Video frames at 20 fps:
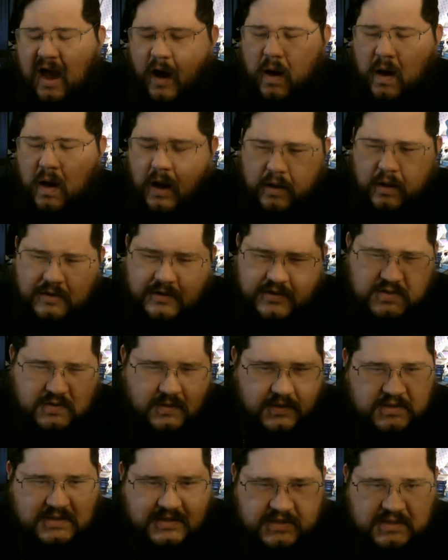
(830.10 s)
all the
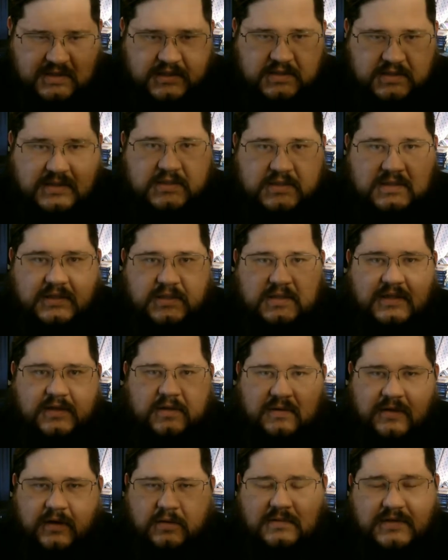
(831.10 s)
sources,
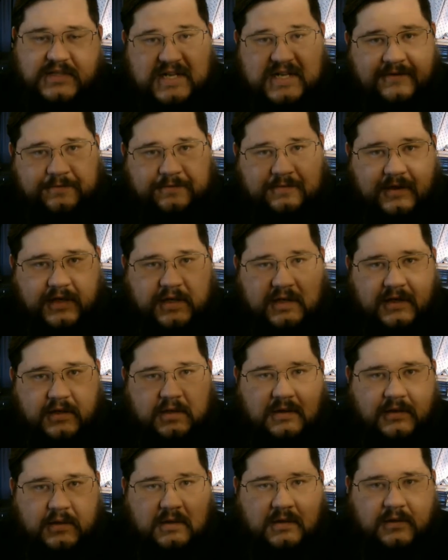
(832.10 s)
though different,
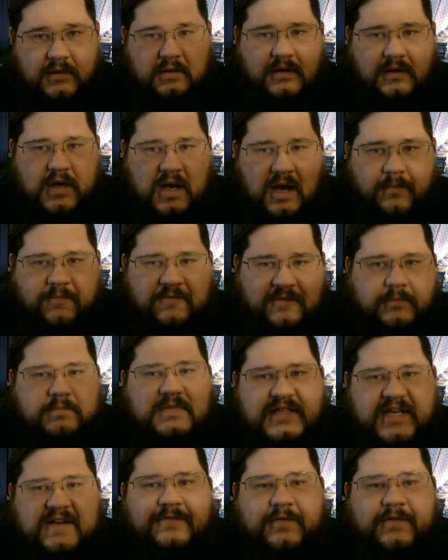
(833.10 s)
come from
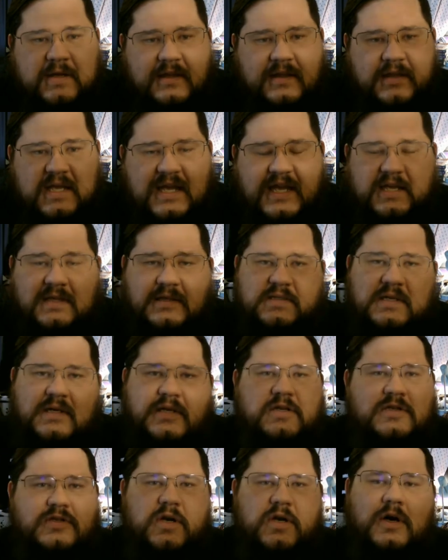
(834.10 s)
different things.
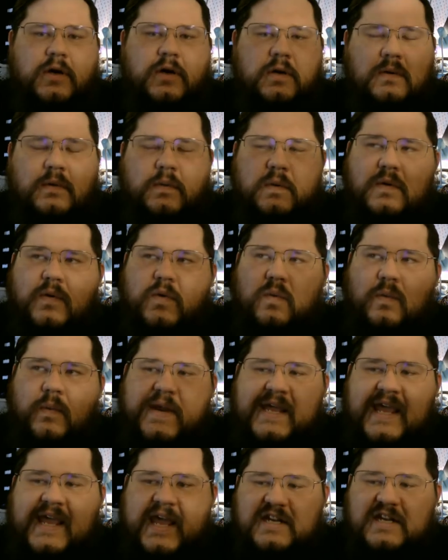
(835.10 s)
So
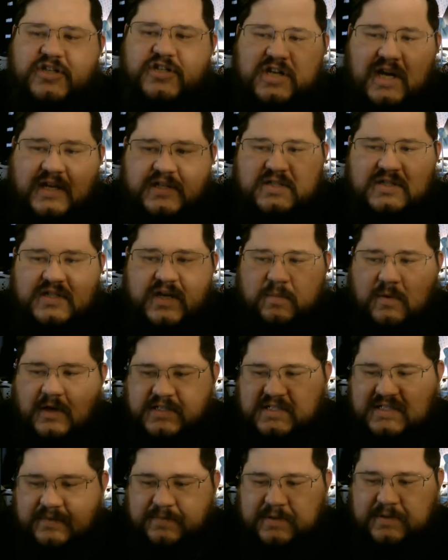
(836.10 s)
we can't judge someone
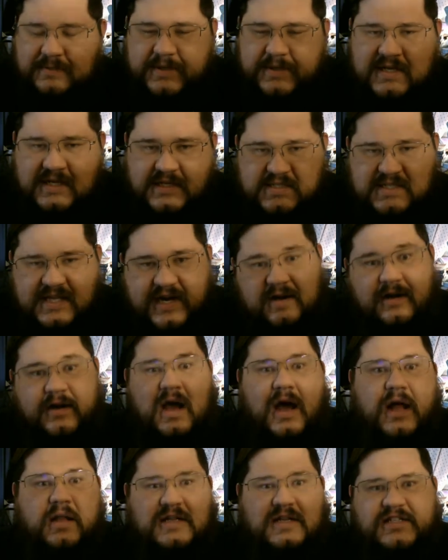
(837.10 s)
simply because their
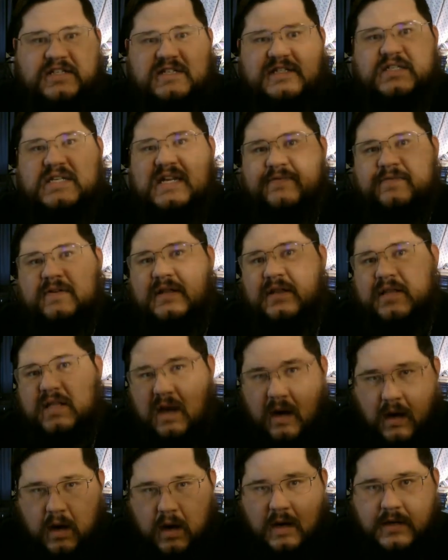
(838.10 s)
knowledge is different than
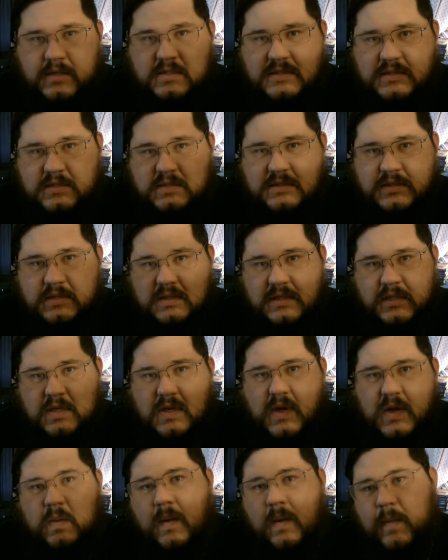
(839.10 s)
ours.
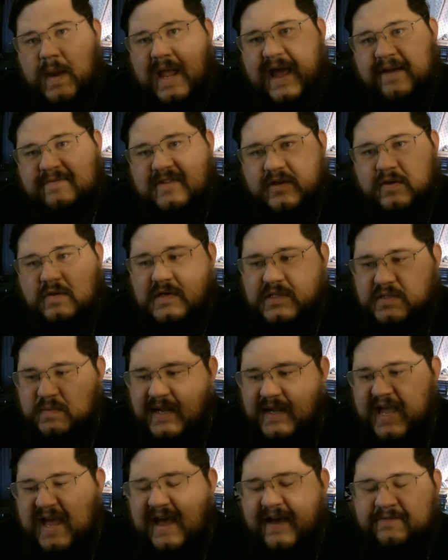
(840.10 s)
What we have to do is
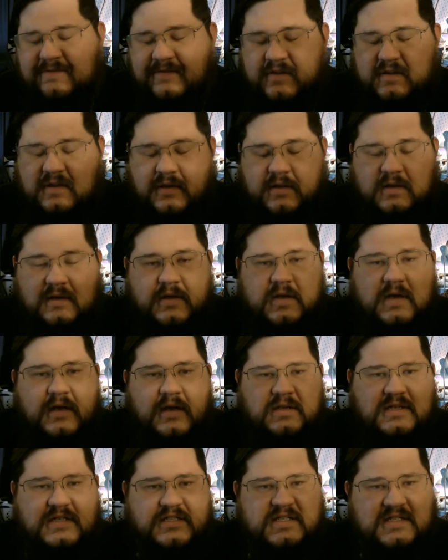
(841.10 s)
we have to
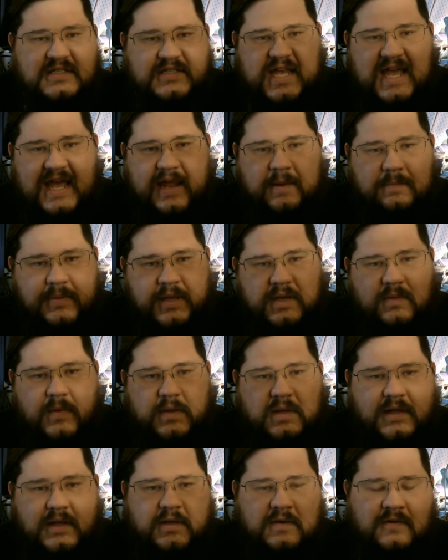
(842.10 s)
sit and be
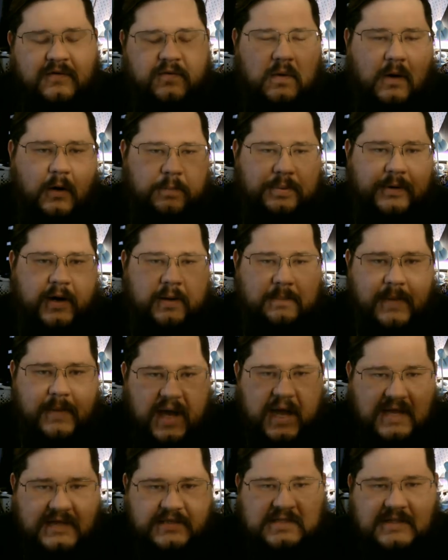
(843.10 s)
willing to open our
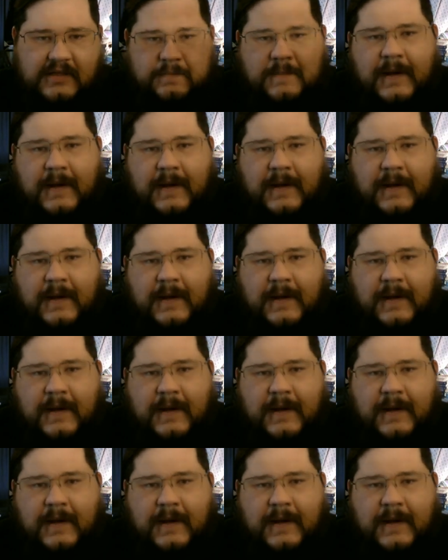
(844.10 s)
minds to the